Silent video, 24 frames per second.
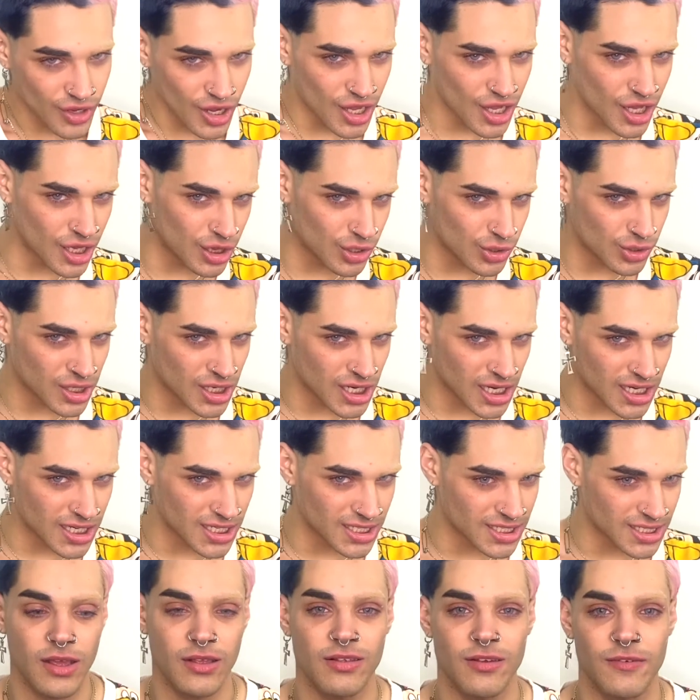look cunt.
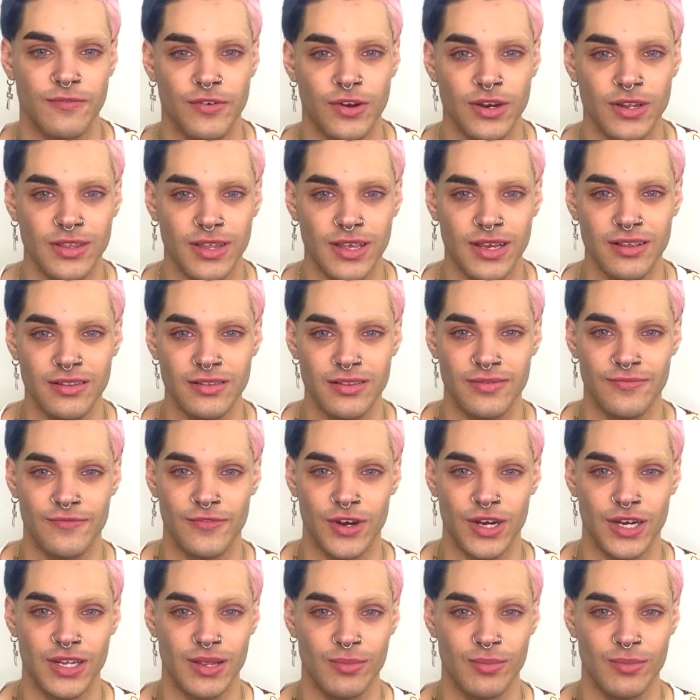So first things first,